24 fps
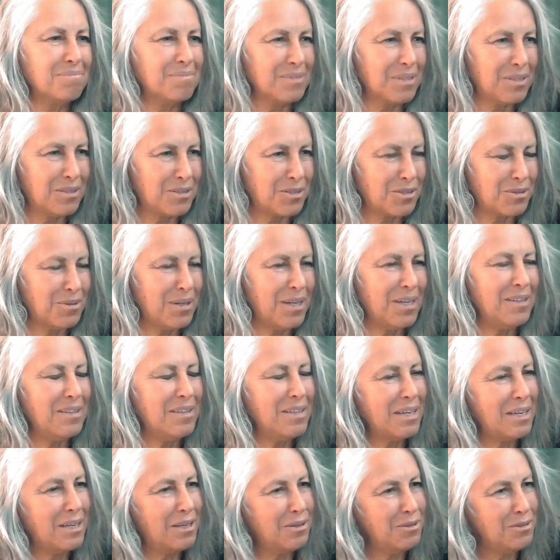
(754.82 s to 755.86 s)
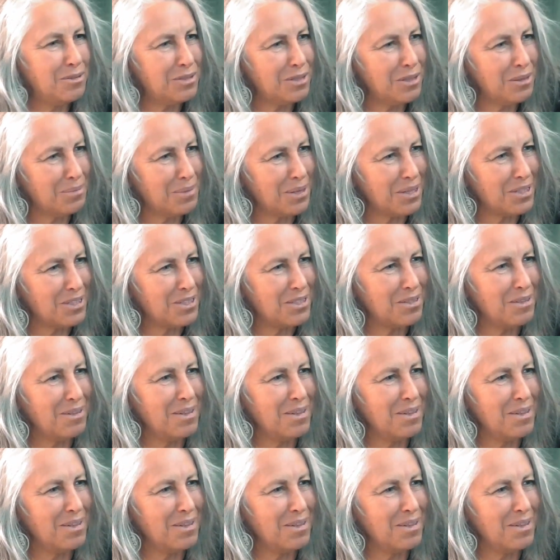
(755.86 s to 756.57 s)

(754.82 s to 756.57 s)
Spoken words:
That's great. Thank you so much, Julie.